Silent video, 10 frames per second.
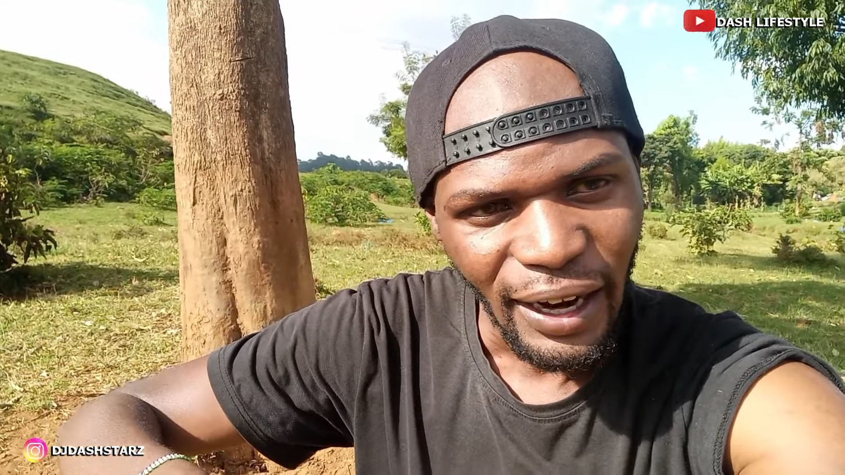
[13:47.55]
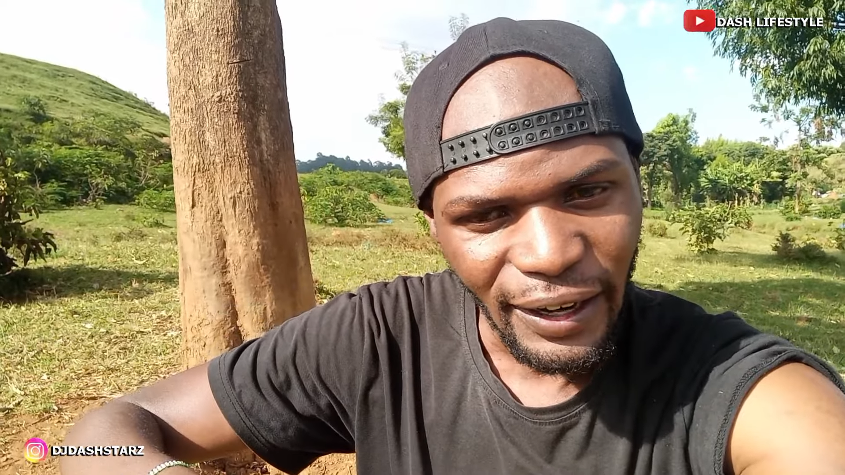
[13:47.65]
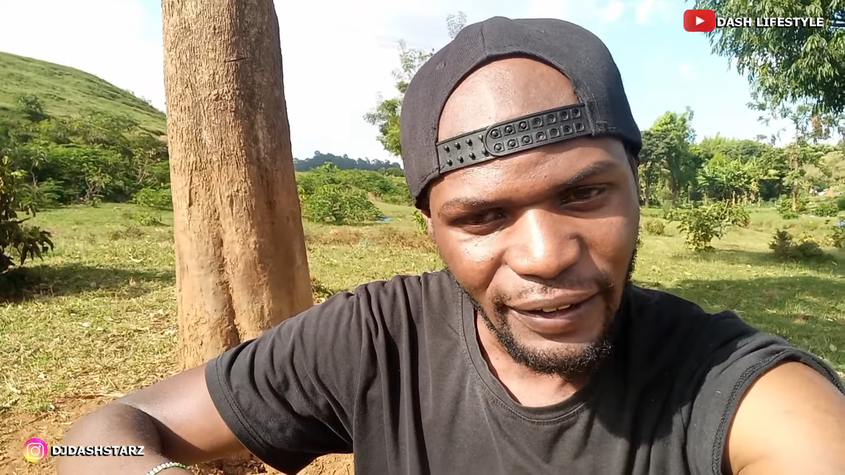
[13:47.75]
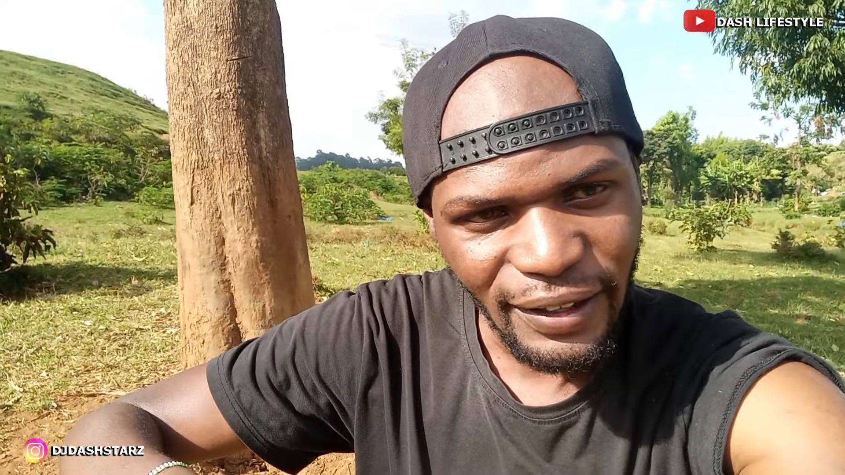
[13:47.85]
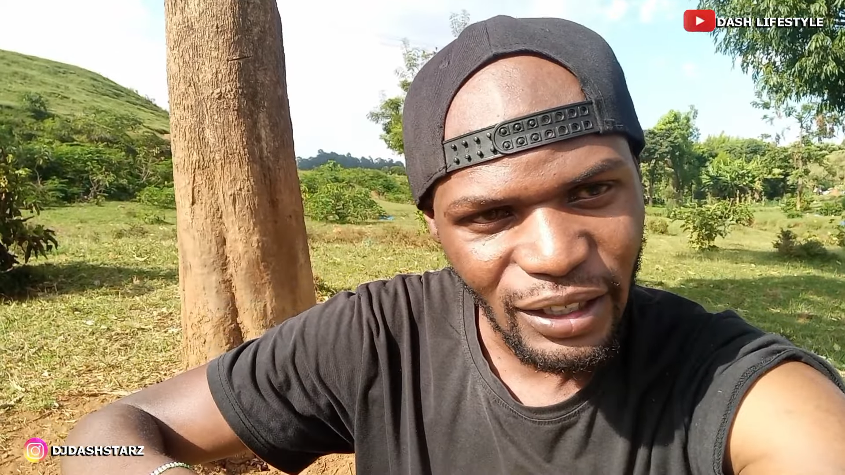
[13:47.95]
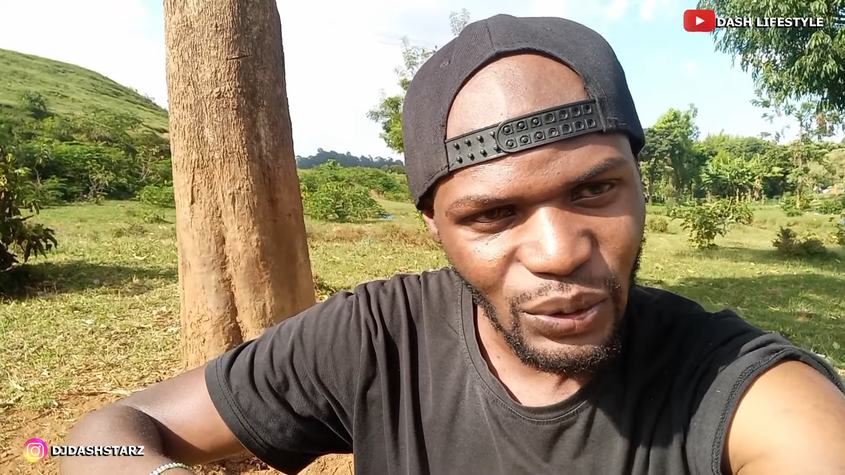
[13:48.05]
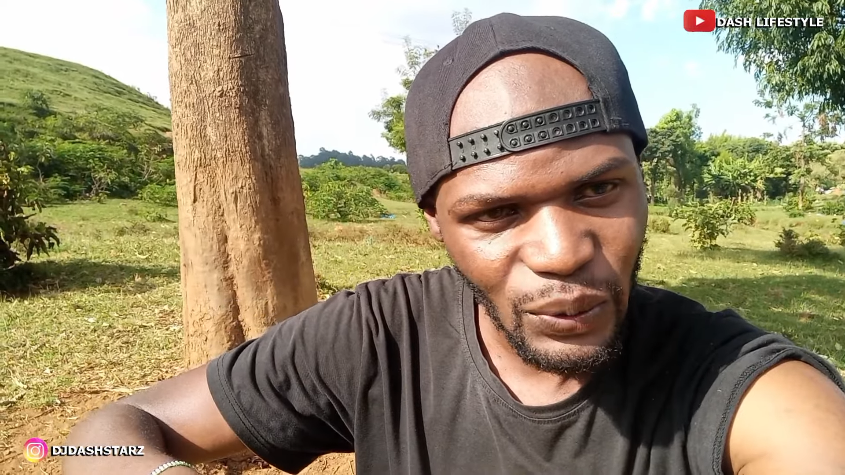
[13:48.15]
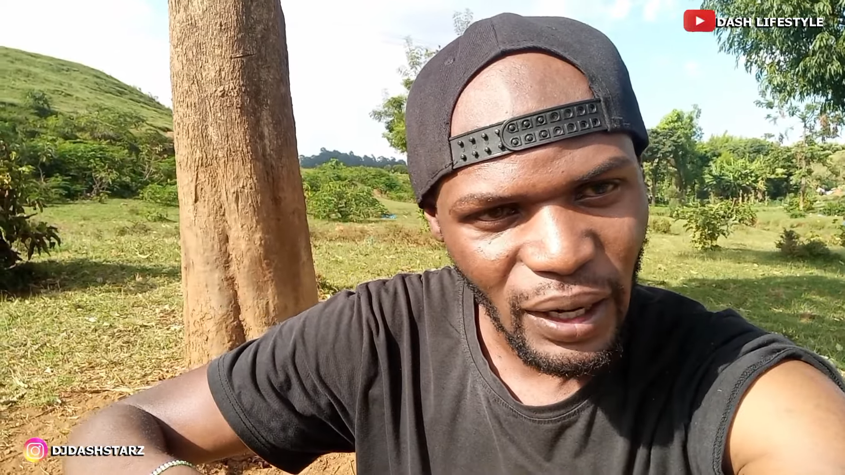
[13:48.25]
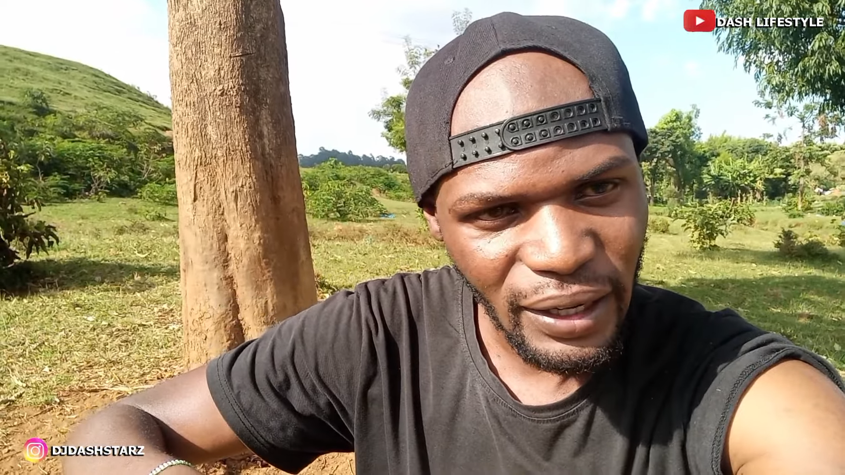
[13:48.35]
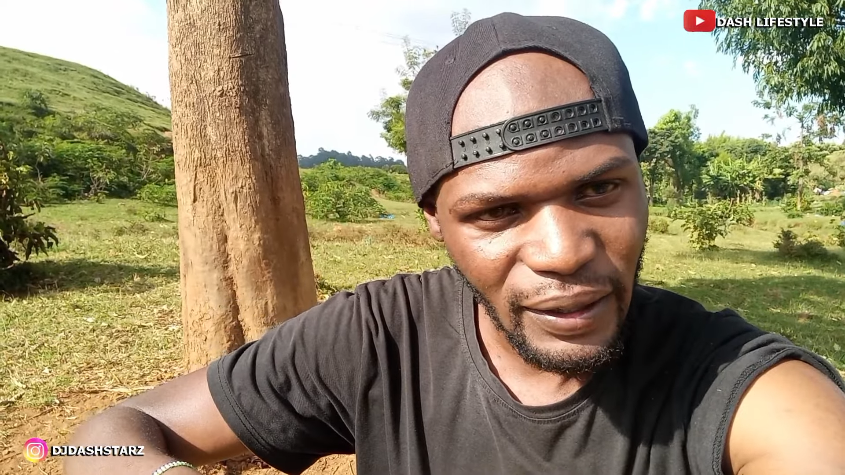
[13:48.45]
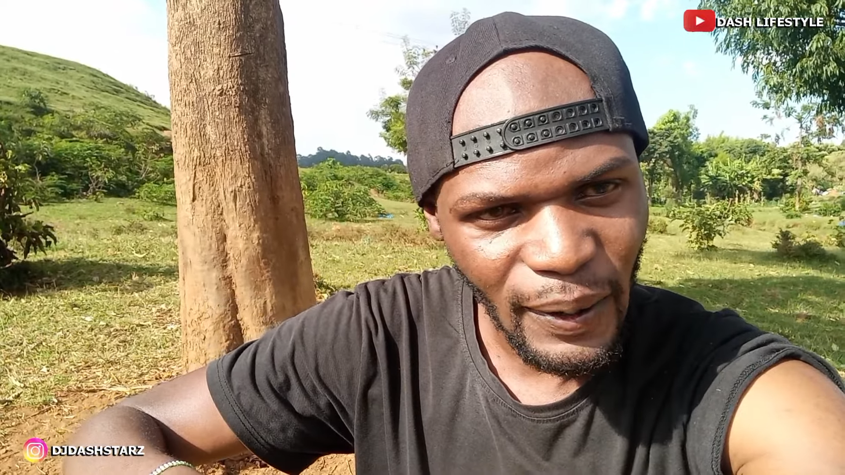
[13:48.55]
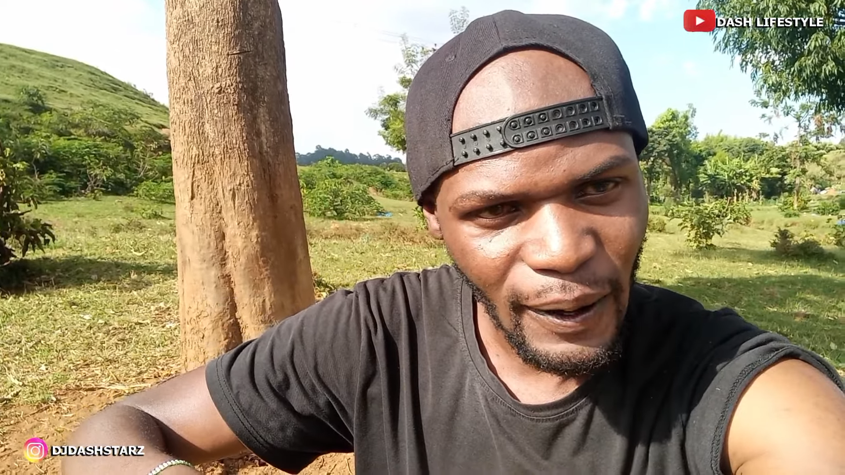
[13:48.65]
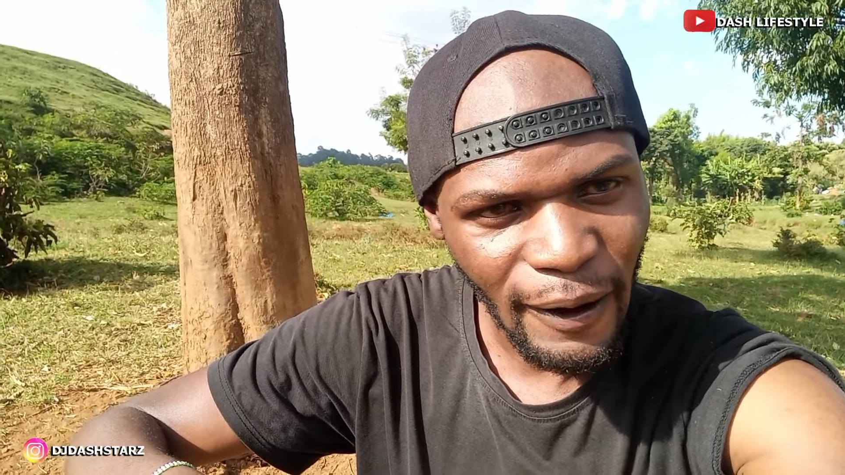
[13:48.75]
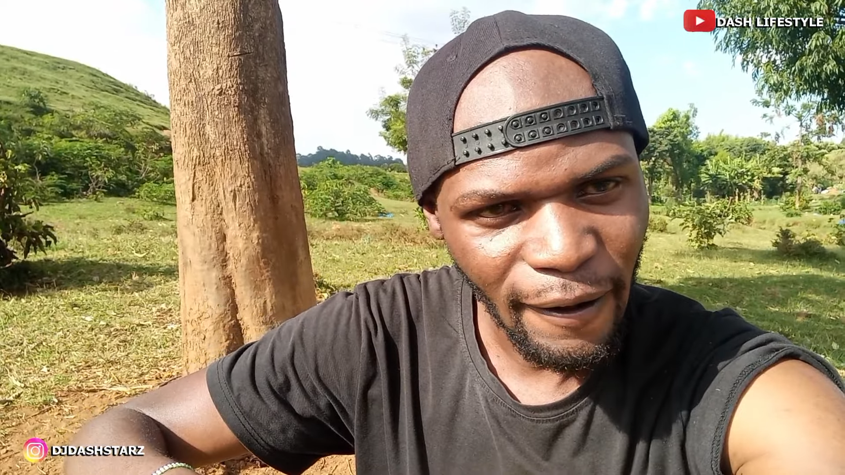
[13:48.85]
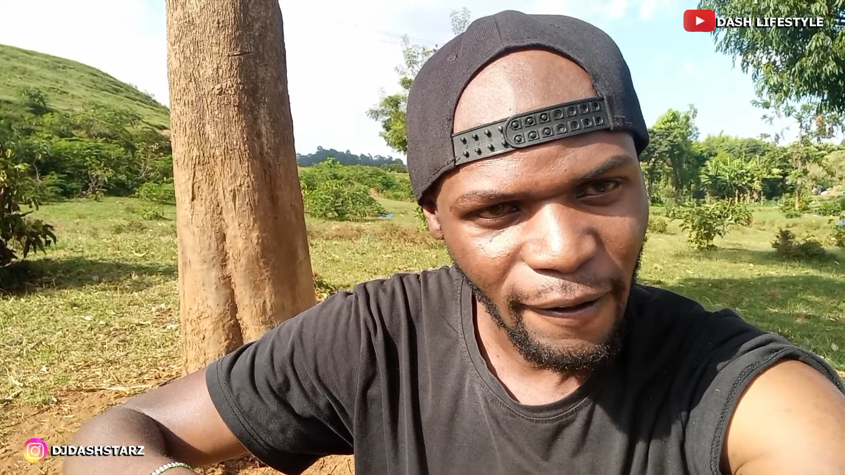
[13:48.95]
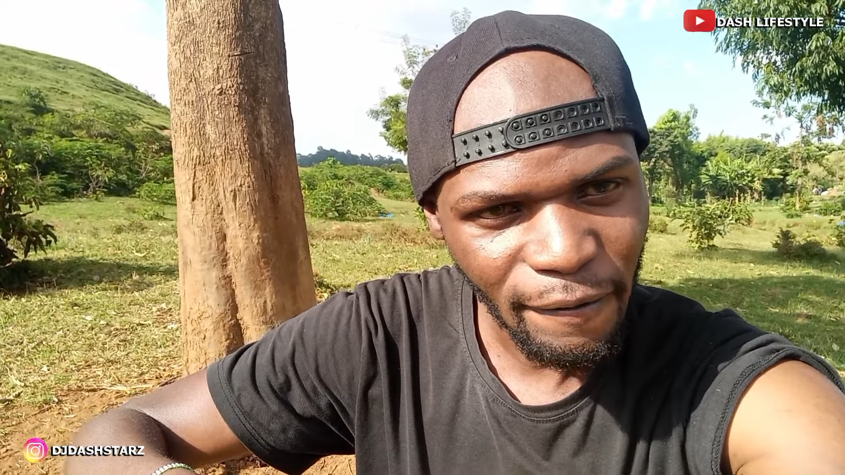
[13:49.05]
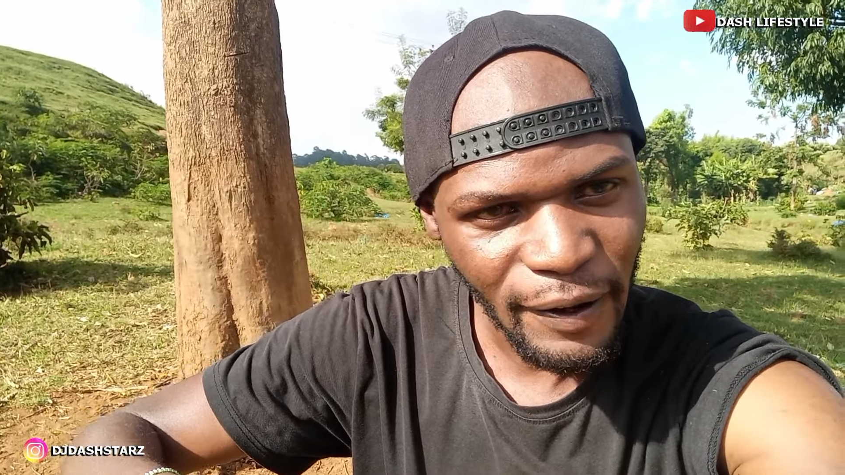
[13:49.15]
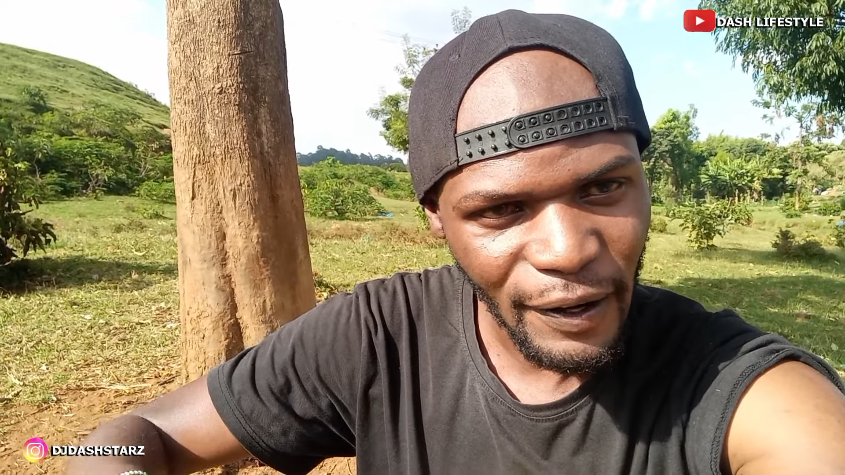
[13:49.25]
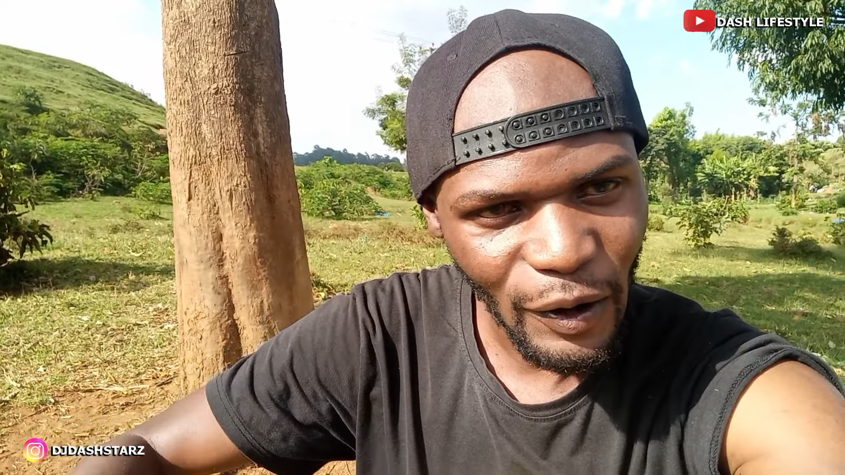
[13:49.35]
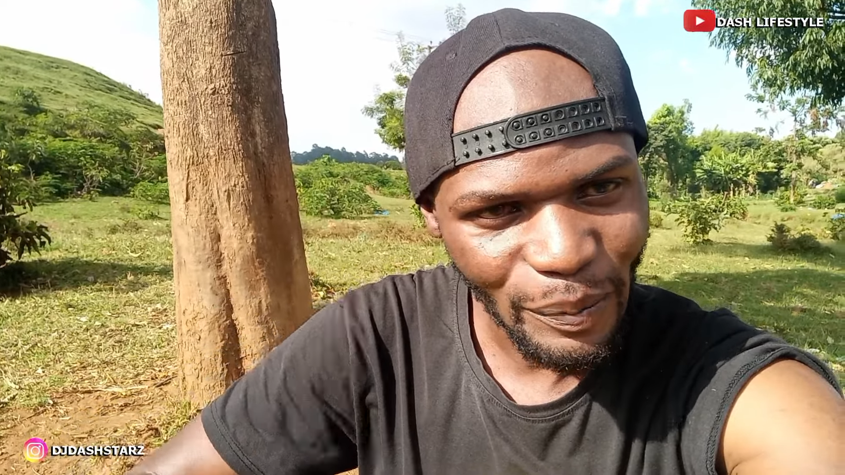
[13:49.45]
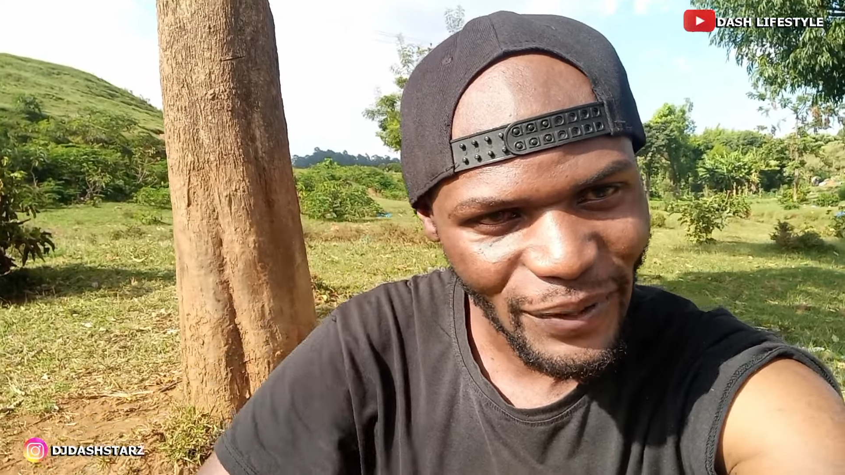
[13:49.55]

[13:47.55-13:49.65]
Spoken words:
And that's why even our